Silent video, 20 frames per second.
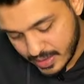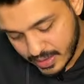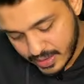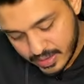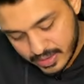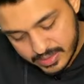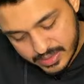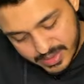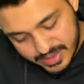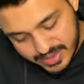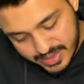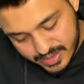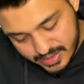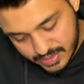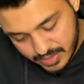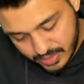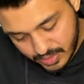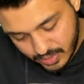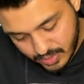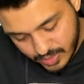This is the
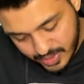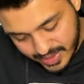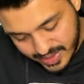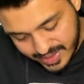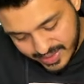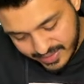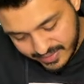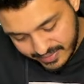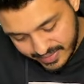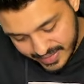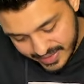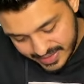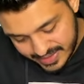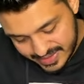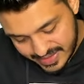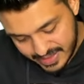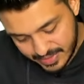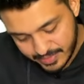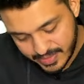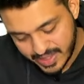only venous
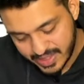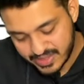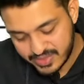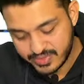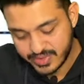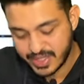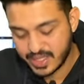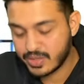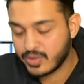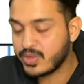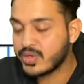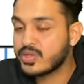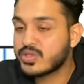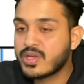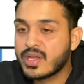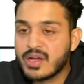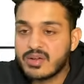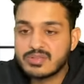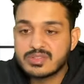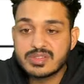hemorrhage we are going to have,
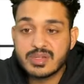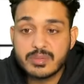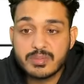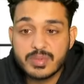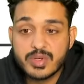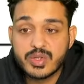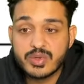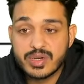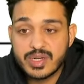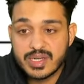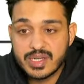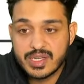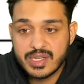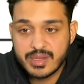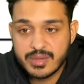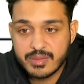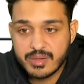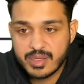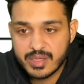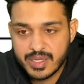subdural
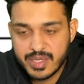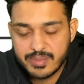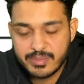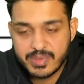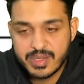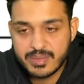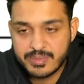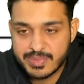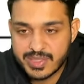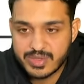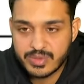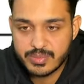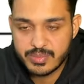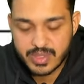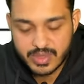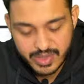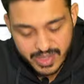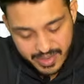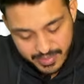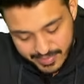hematoma or
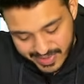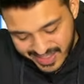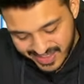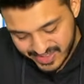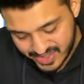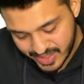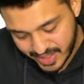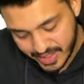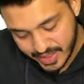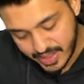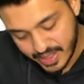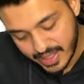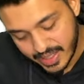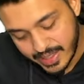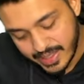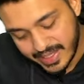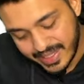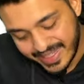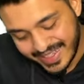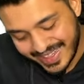hemorrhage, right?
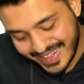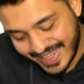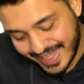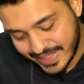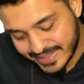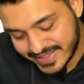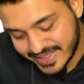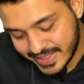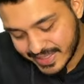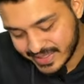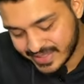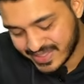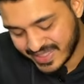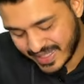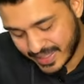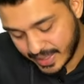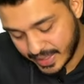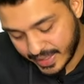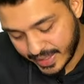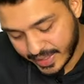In SH, they can
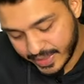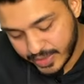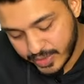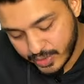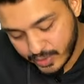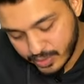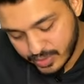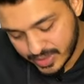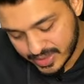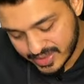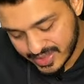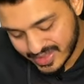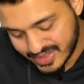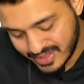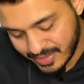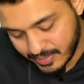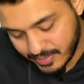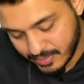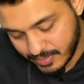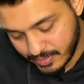write you, this is the
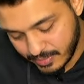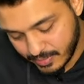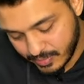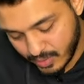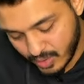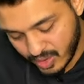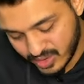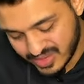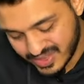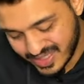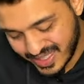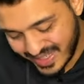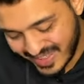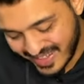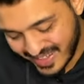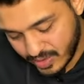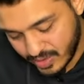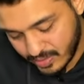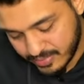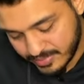worst headache
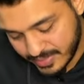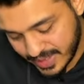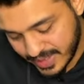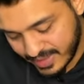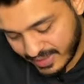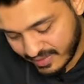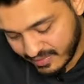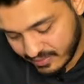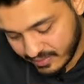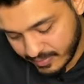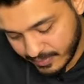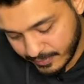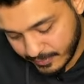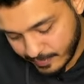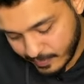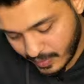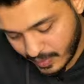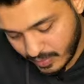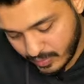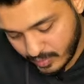of my life,
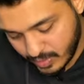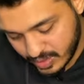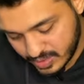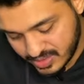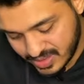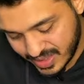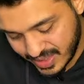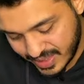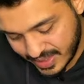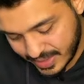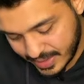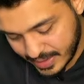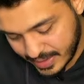worst headache.